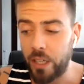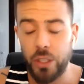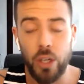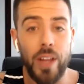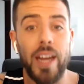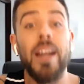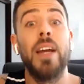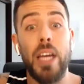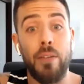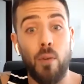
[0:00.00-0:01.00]
sure that
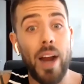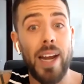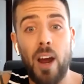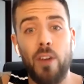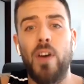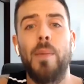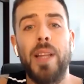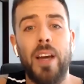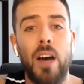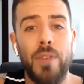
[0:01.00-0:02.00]
if right now if I'm in
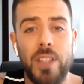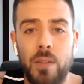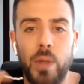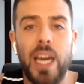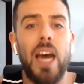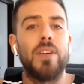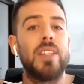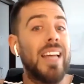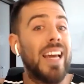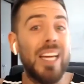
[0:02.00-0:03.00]
the office and we have a
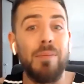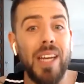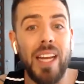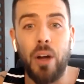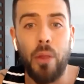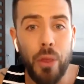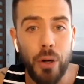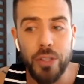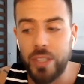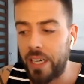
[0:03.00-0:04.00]
standing meeting on
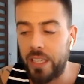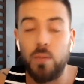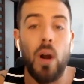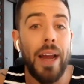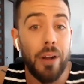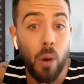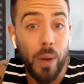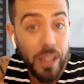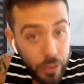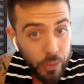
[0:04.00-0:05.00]
Thursdays where I go
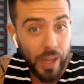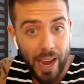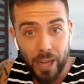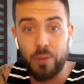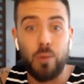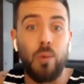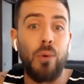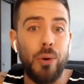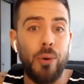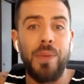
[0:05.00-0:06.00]
into the actual
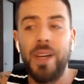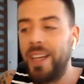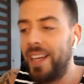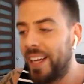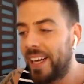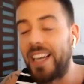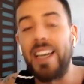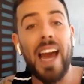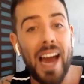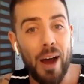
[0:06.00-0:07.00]
room,
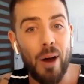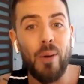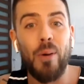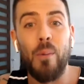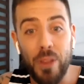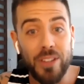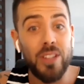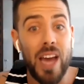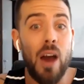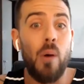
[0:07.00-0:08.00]
now this
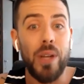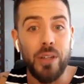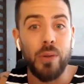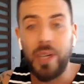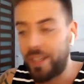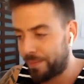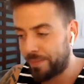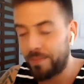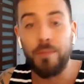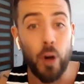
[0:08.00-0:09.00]
is how we do it
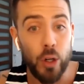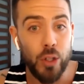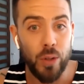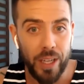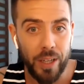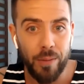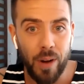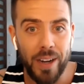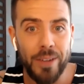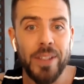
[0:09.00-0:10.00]
virtually,
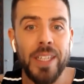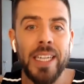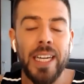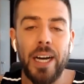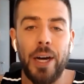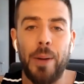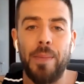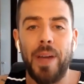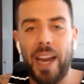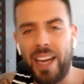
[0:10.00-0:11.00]
right? Um,
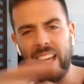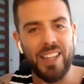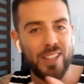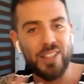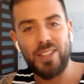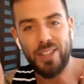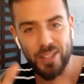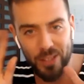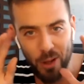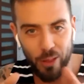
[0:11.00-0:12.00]
and again, this is this
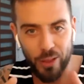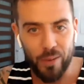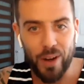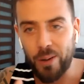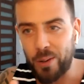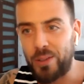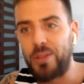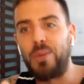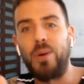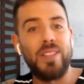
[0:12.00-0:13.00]
is all theoretical
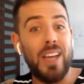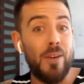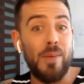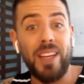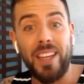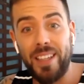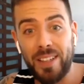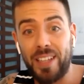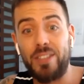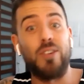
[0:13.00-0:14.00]
too. Once everybody
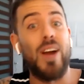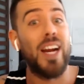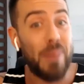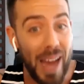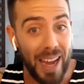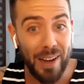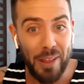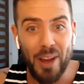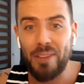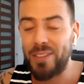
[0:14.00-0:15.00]
gets dragged back into the
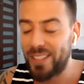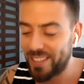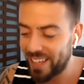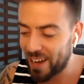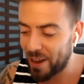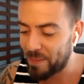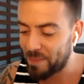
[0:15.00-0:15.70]
mm-hmm. office, mm-hmm